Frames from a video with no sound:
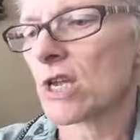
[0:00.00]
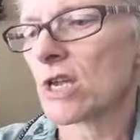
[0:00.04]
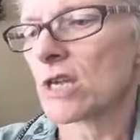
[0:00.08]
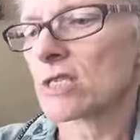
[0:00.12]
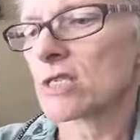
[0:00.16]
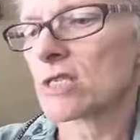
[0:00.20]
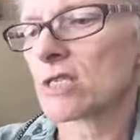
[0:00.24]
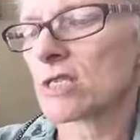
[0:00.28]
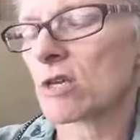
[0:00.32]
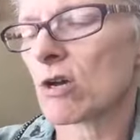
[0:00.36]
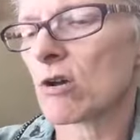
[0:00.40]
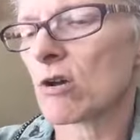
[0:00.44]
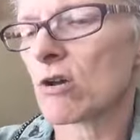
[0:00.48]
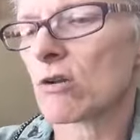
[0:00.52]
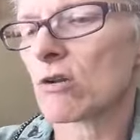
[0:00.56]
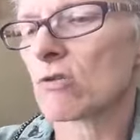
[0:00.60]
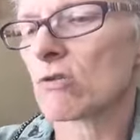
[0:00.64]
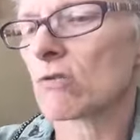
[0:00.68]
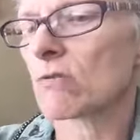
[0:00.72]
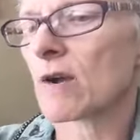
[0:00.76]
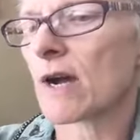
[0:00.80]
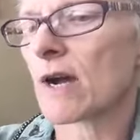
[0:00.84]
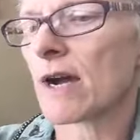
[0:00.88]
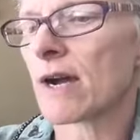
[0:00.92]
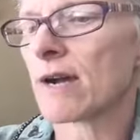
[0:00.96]

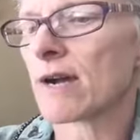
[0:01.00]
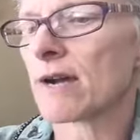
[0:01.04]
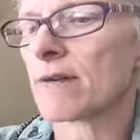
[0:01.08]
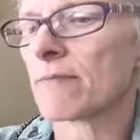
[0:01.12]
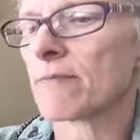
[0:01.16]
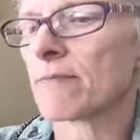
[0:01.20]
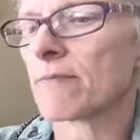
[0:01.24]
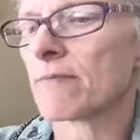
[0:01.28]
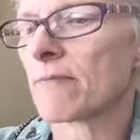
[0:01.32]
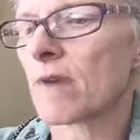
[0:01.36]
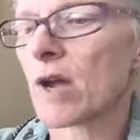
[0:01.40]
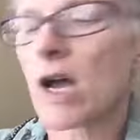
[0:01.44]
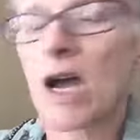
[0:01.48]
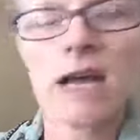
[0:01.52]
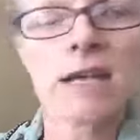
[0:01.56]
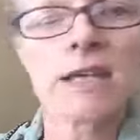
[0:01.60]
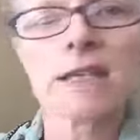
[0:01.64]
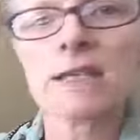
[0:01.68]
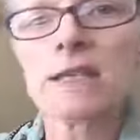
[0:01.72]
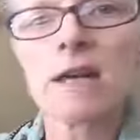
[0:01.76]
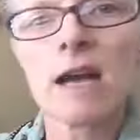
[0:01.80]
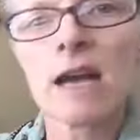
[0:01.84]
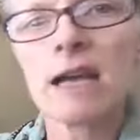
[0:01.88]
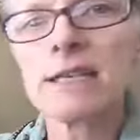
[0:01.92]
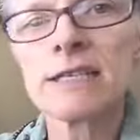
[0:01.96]
So
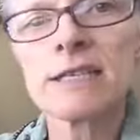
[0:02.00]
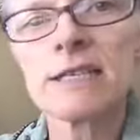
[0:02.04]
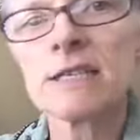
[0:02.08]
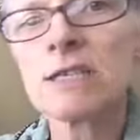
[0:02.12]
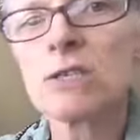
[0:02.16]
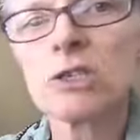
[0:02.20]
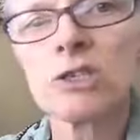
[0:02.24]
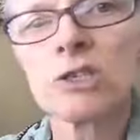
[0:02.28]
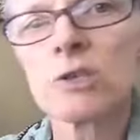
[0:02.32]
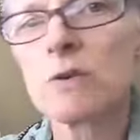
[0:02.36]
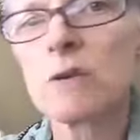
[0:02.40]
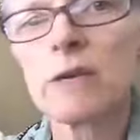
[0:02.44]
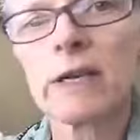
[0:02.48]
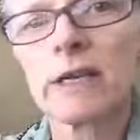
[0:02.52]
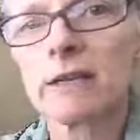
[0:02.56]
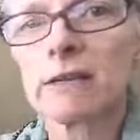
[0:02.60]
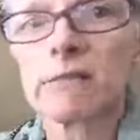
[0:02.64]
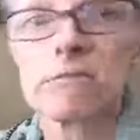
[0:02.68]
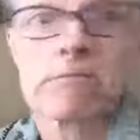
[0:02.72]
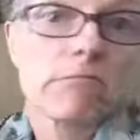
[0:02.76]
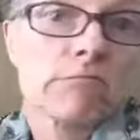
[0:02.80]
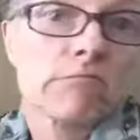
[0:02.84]
I didn't do it.